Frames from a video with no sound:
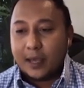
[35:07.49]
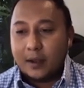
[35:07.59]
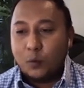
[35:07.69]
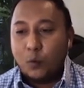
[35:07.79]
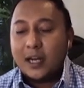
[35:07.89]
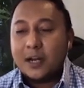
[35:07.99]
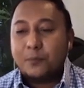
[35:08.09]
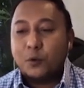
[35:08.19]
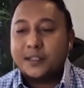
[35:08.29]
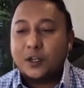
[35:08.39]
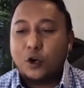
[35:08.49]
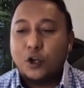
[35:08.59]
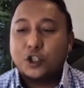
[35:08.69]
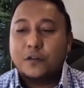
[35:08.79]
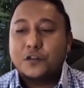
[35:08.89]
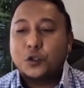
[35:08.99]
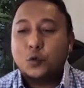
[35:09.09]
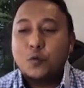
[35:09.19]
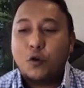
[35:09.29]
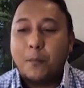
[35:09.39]
Okay, what are the pros and cons of
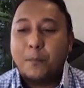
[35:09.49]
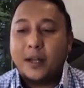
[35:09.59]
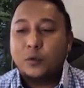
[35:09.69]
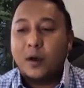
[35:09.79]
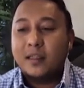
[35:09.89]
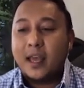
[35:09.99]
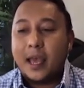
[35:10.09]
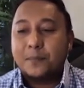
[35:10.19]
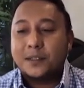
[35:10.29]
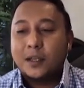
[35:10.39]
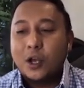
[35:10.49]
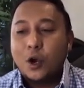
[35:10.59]
Zoom compared to other apps?